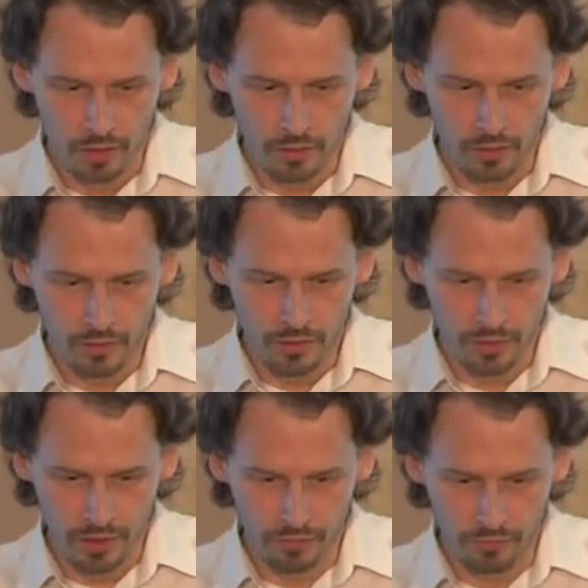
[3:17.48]
user
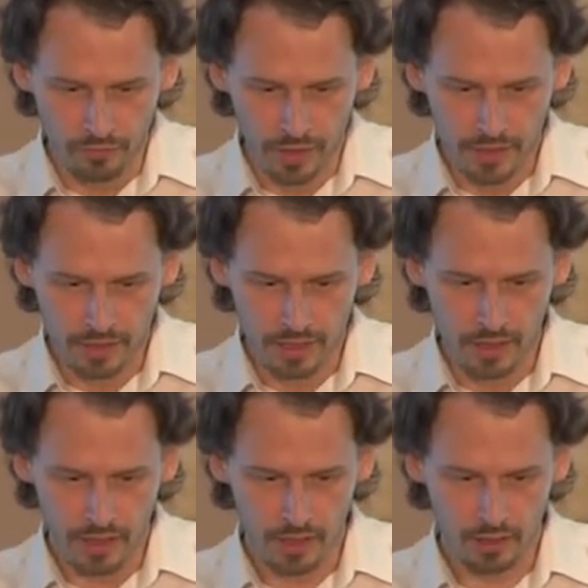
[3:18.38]
interface
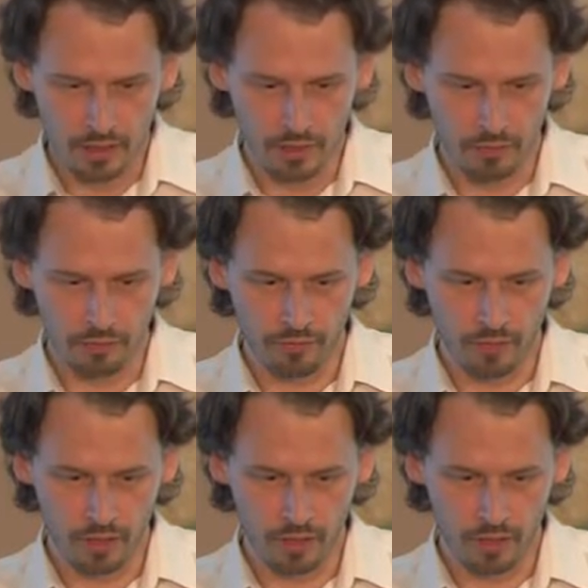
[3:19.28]
here of